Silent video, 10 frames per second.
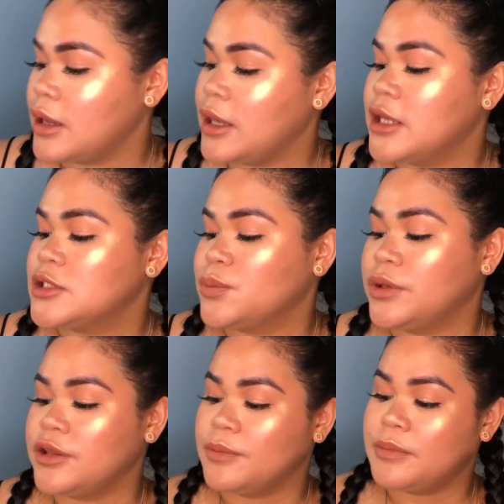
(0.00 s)
And
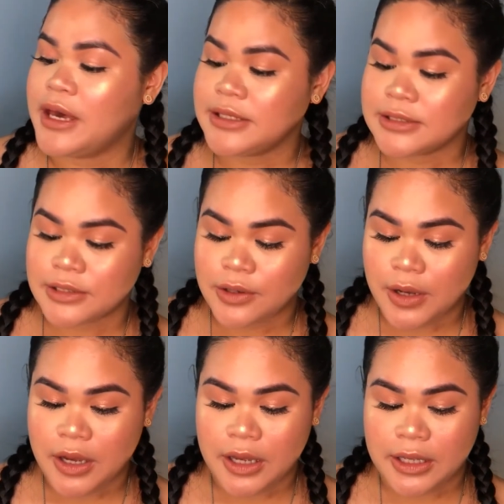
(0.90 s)
with a mask
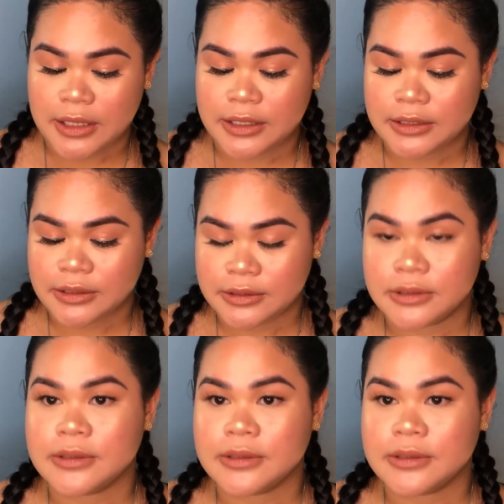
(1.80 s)
on.